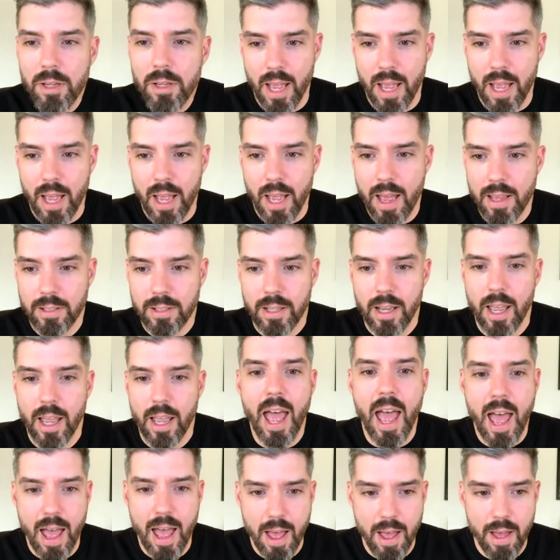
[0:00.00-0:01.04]
How many of you
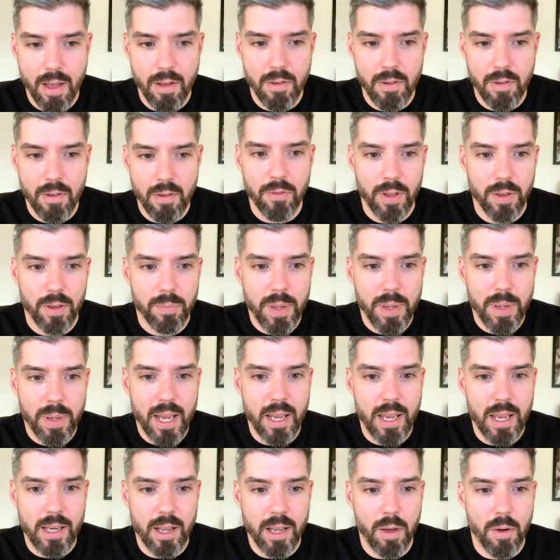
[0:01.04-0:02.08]
guys have
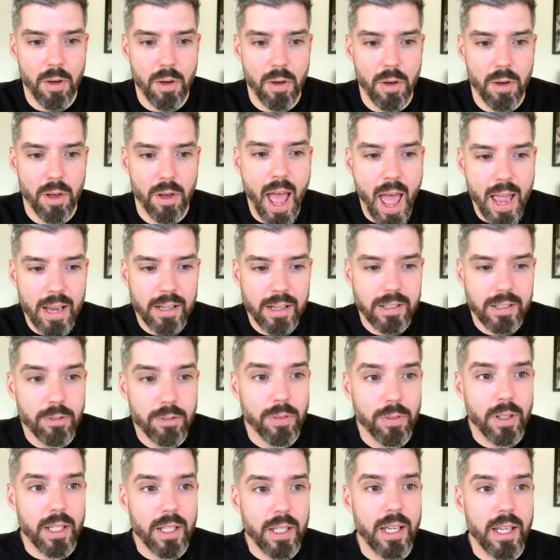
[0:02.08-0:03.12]
been
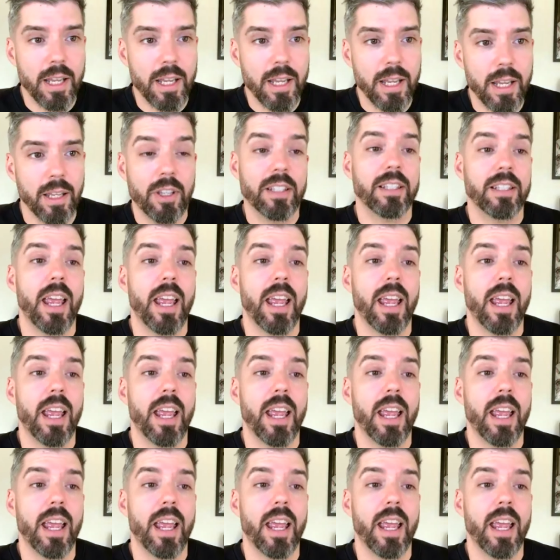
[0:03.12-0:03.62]
actively,